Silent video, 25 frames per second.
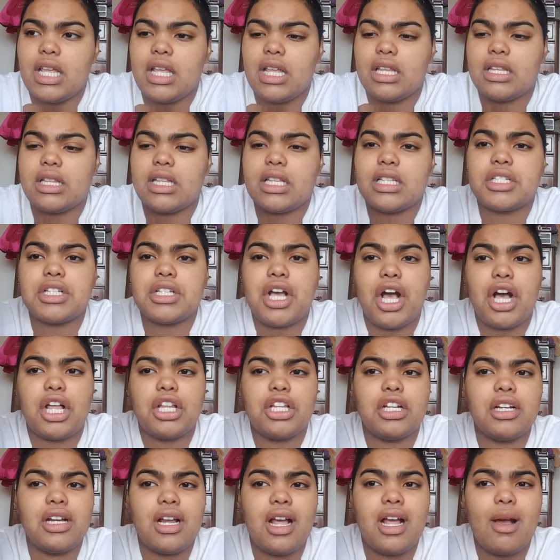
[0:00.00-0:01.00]
This
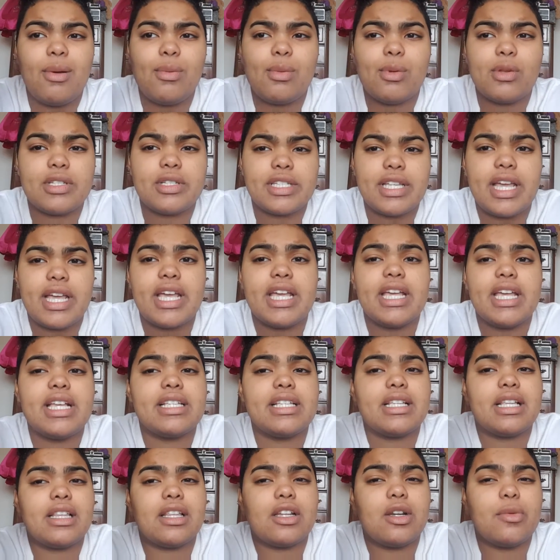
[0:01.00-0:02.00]
color, I will say, is
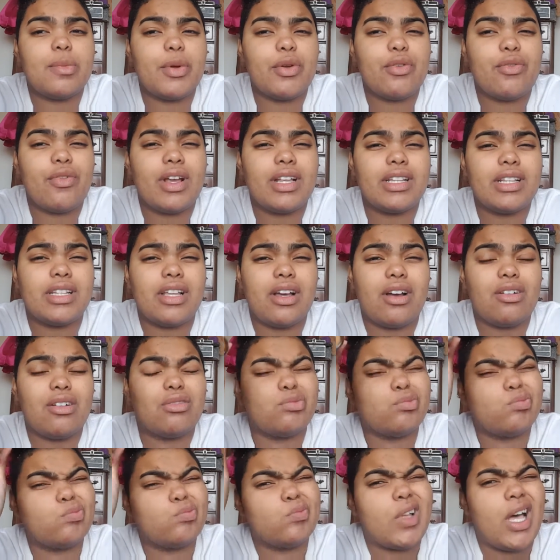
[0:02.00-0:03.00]
a little bit red though.
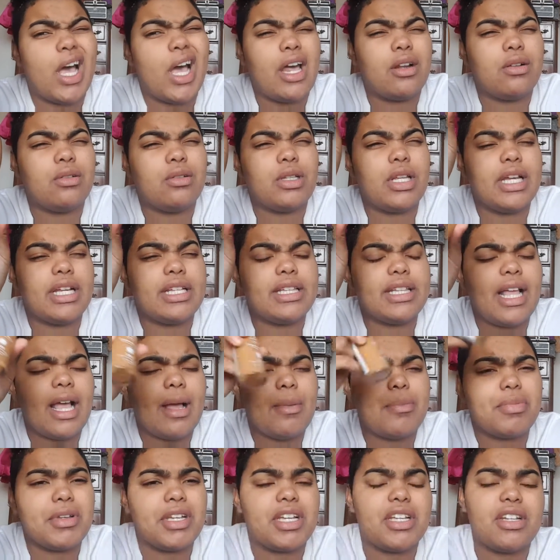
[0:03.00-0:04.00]
I don't like
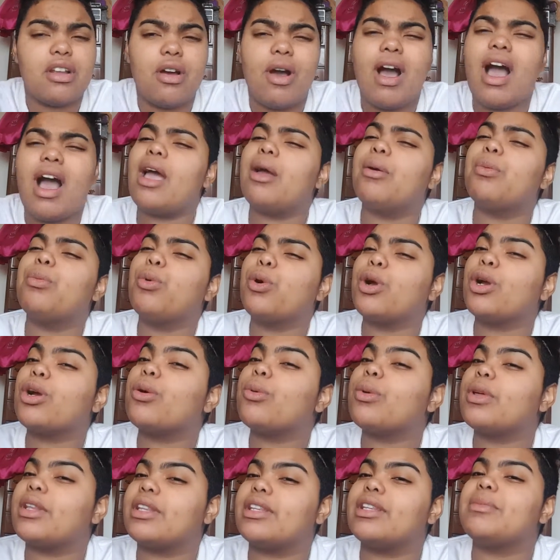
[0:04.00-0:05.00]
that, but you know, I work
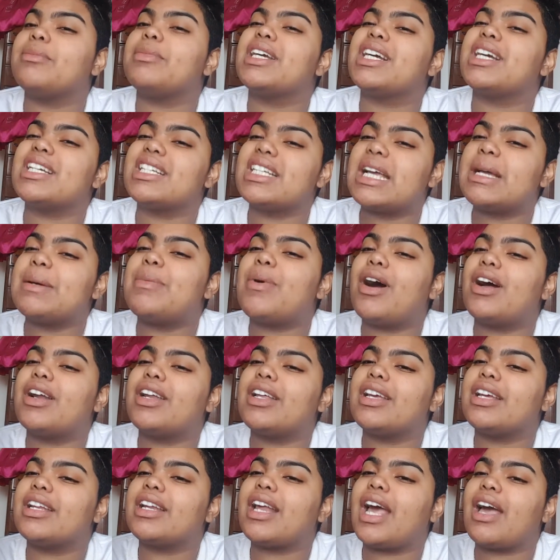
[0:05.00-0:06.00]
with it because I bought
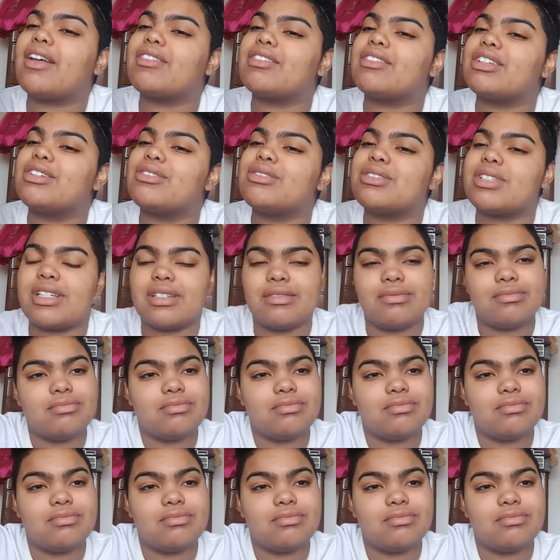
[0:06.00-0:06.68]
it and I have to use it.